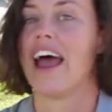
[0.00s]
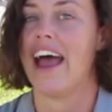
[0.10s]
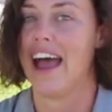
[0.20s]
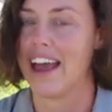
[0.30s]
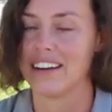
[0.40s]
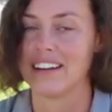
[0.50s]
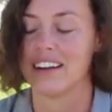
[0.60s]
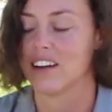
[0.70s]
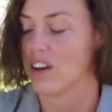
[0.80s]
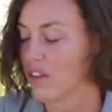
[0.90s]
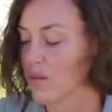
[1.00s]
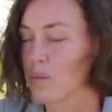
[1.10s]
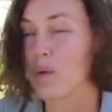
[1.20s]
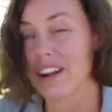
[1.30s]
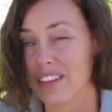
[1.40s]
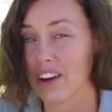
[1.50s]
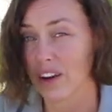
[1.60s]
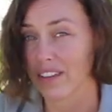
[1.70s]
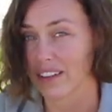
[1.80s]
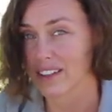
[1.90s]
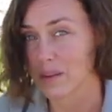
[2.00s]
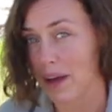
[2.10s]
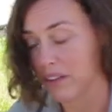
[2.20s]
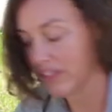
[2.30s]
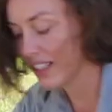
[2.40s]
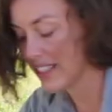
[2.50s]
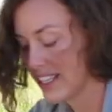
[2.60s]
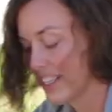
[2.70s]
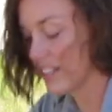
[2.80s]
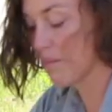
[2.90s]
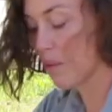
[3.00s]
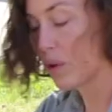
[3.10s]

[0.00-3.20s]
And one of the great things about this is the more